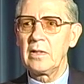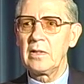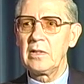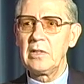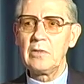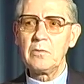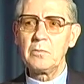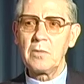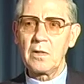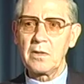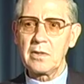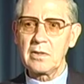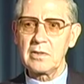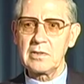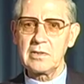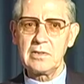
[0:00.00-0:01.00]
New
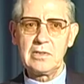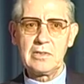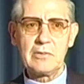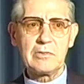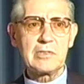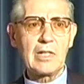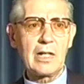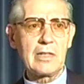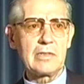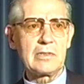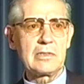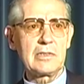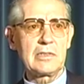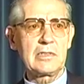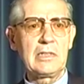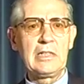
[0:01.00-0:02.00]
models, new
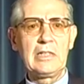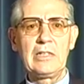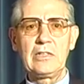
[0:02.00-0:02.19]
challenges,